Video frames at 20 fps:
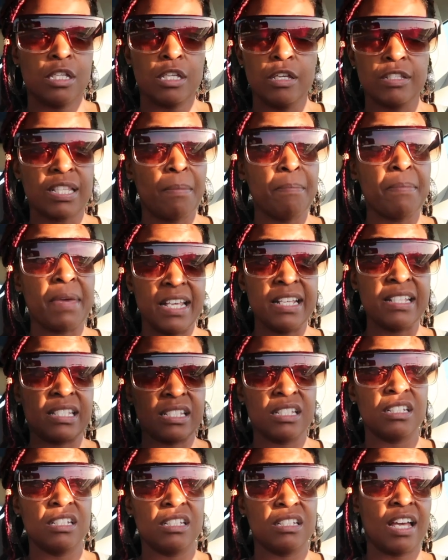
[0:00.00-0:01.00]
It's
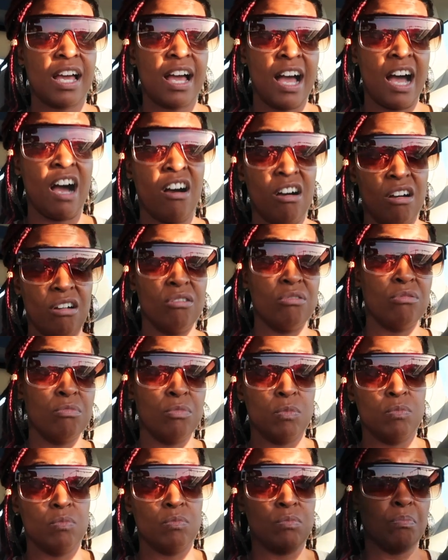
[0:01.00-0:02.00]
amazing
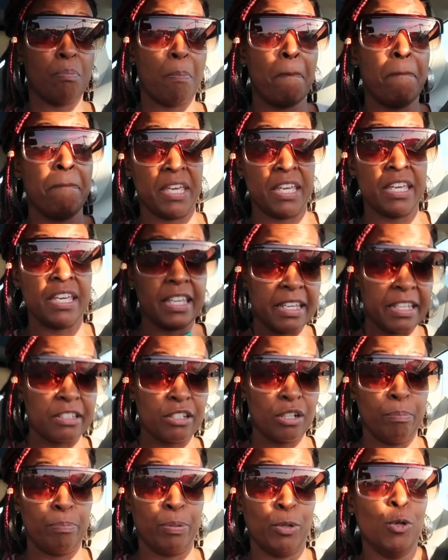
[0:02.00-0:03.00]
how
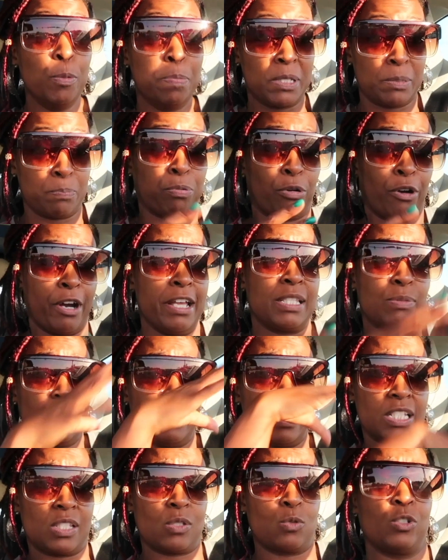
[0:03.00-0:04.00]
big your boob spreads
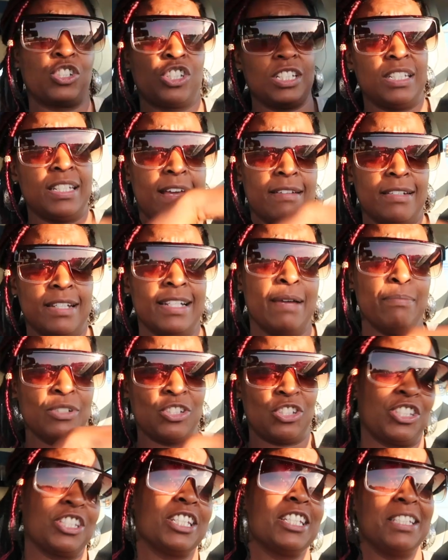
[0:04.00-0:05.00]
when they squish it down on that
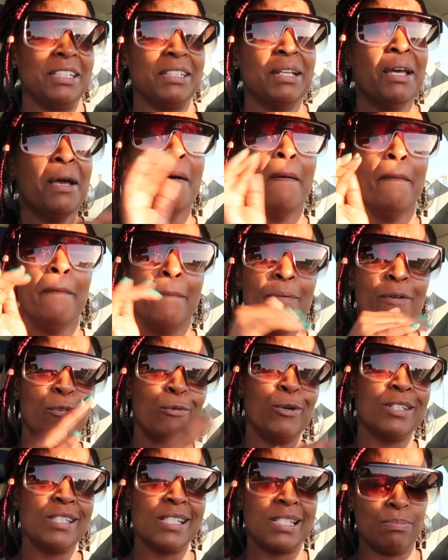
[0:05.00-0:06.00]
machine.
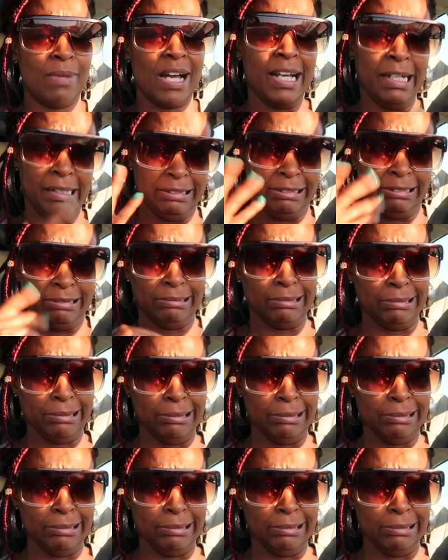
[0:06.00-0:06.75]
Well, at least mine.